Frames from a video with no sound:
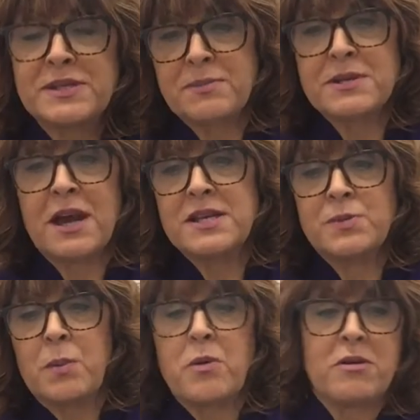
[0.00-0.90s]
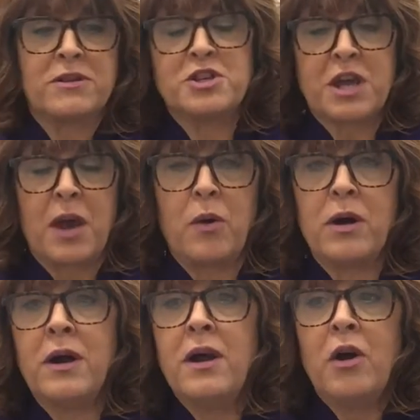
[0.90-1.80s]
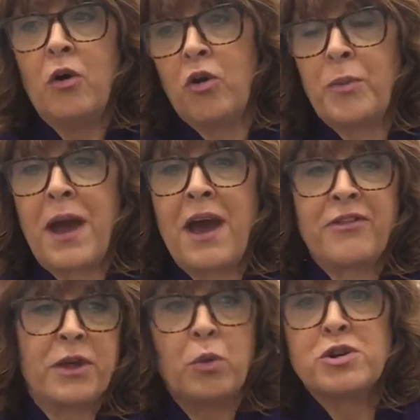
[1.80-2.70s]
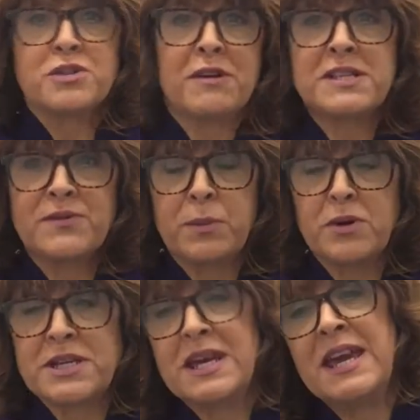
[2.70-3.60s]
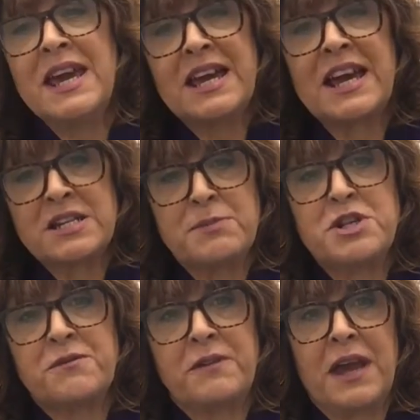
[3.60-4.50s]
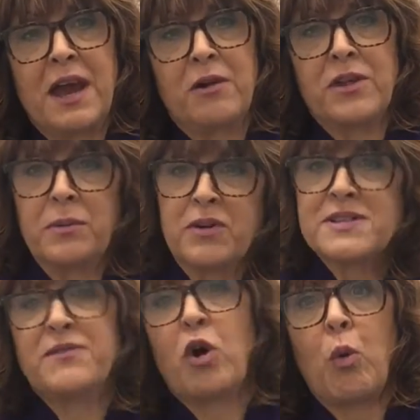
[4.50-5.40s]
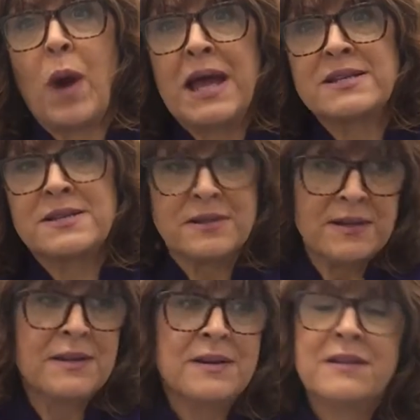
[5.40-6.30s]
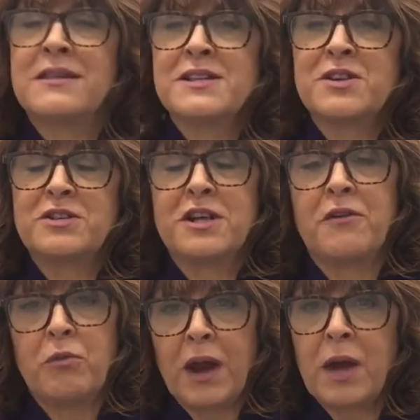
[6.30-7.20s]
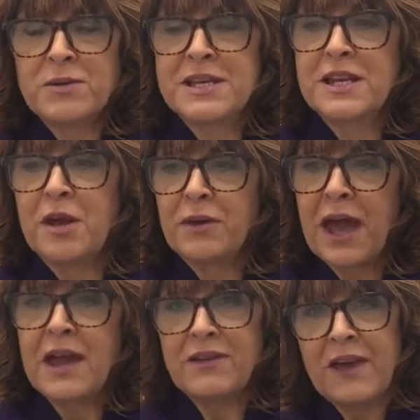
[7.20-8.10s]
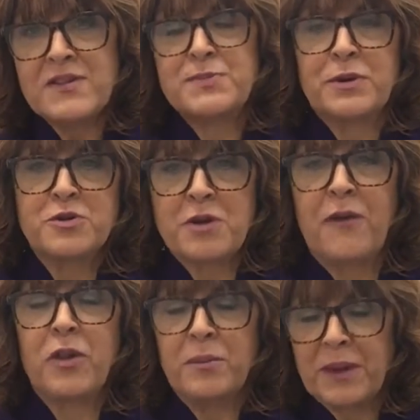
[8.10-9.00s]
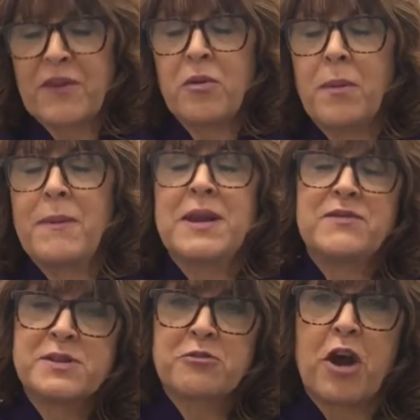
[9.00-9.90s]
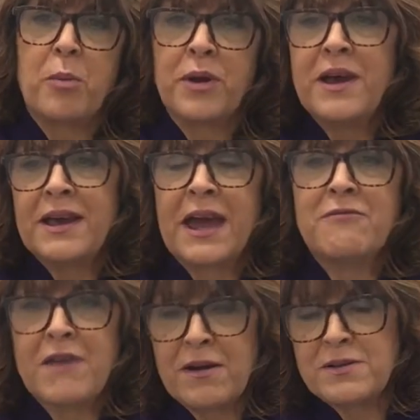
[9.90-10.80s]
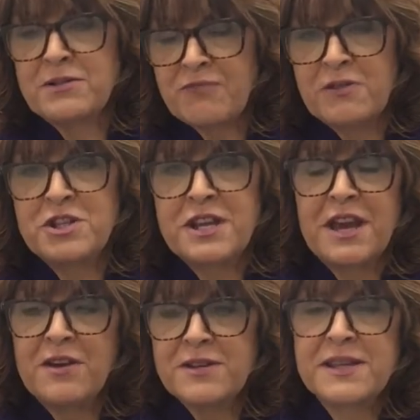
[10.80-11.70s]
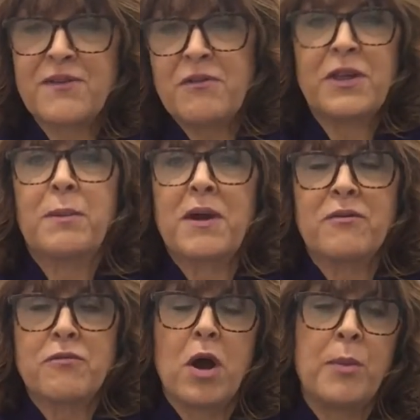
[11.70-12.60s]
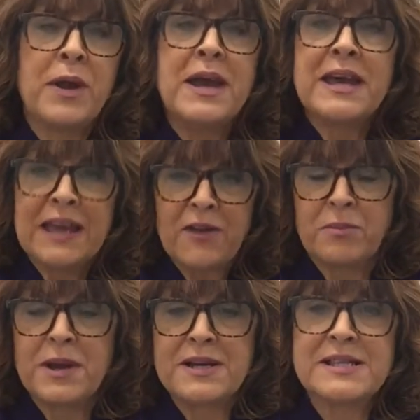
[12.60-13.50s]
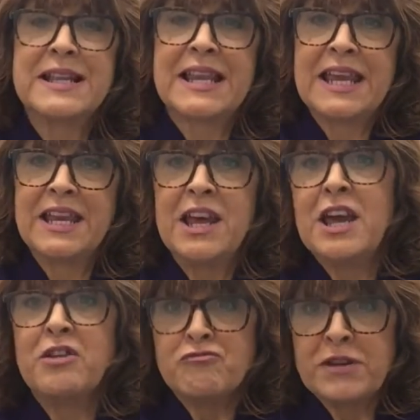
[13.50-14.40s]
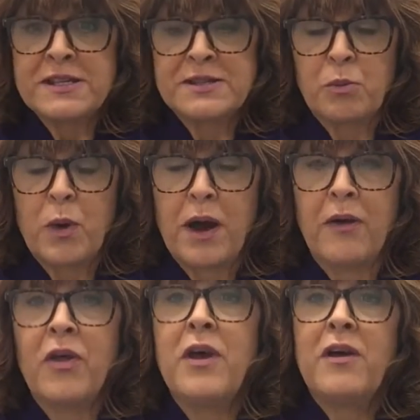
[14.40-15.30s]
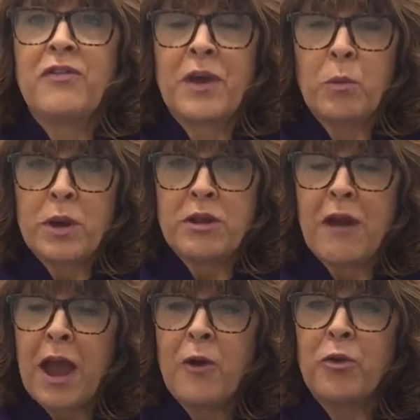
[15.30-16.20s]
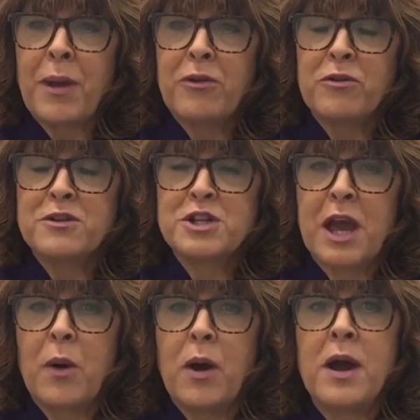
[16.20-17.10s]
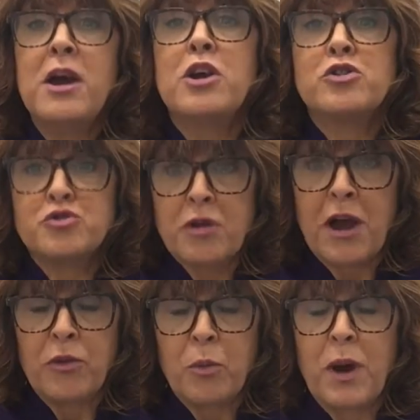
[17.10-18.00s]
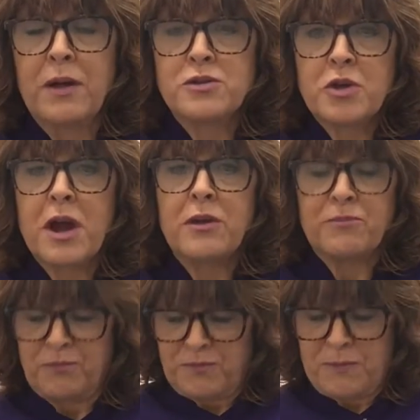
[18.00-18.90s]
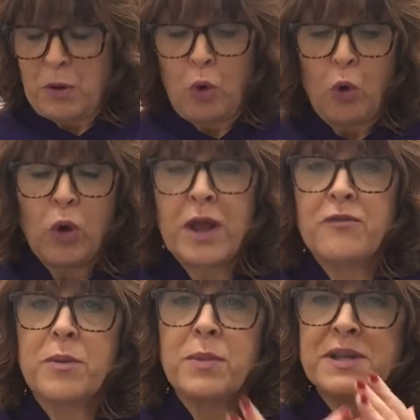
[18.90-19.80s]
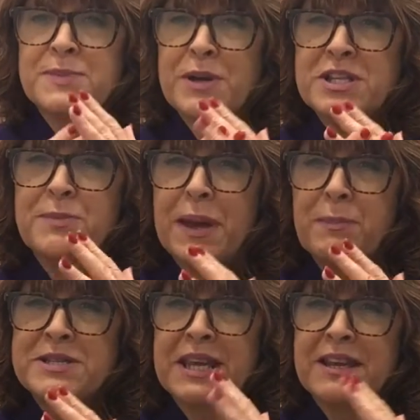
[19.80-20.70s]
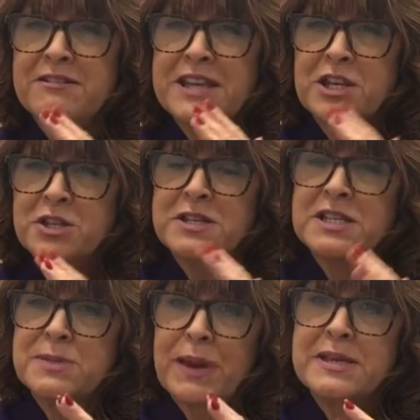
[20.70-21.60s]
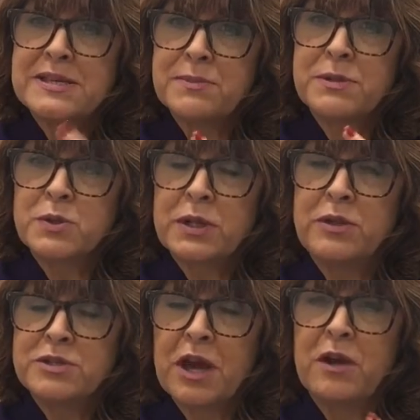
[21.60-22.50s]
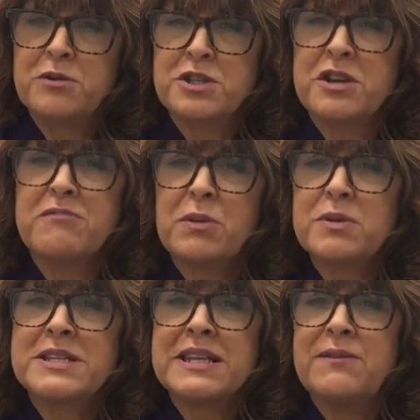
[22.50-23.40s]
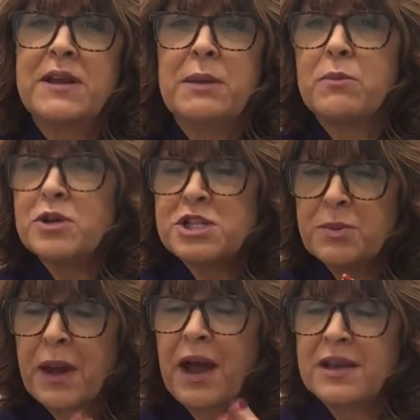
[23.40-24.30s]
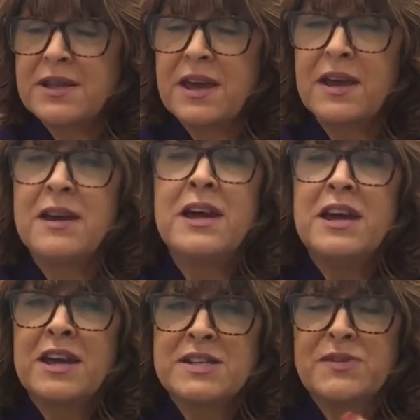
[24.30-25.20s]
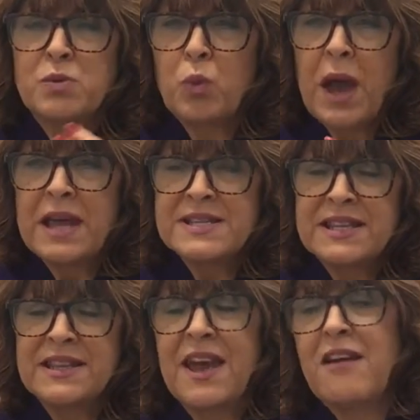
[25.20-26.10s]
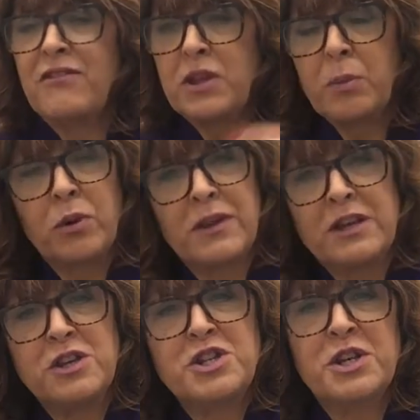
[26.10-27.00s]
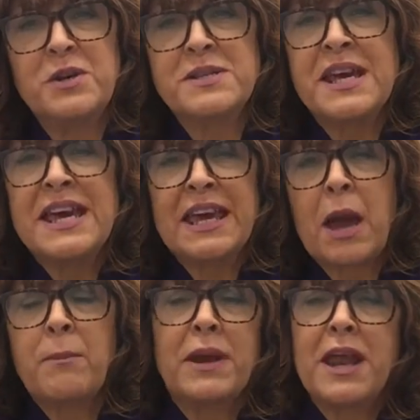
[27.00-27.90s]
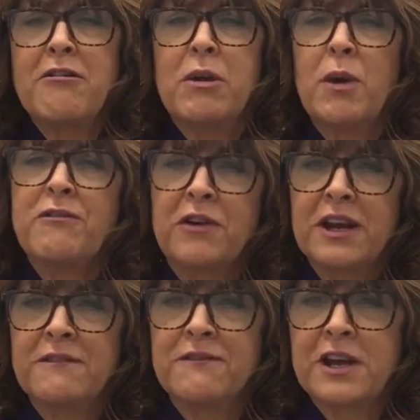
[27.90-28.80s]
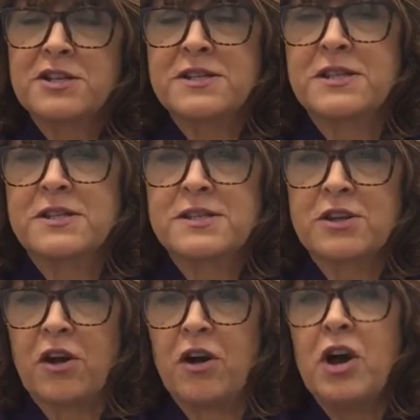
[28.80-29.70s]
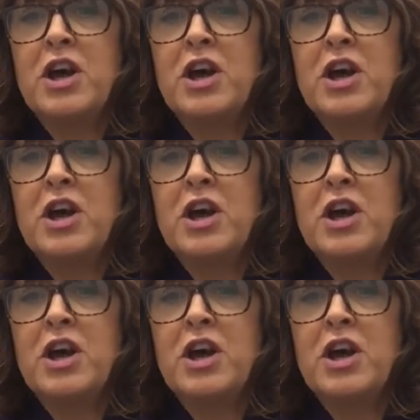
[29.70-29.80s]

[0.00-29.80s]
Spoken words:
sometimes when we're in the shower or the bath, you wash the rest of your body and kind of miss your feet out. You think because they've got wet, that's good enough. Well, I would say no, get the sponge around them, give them a bit of a scrub, get round your nails, give everything a bit of a rub, get them nice and clean, rinse them well. Then when you're out of the bath or the shower, dry them well. Dry all over them, but especially pay particular attention to the spaces in between your toes. You don't really want to leave any moisture behind there, because if it's wet in there and then you're putting that in your shoes, it can be an area where fungal infections can start.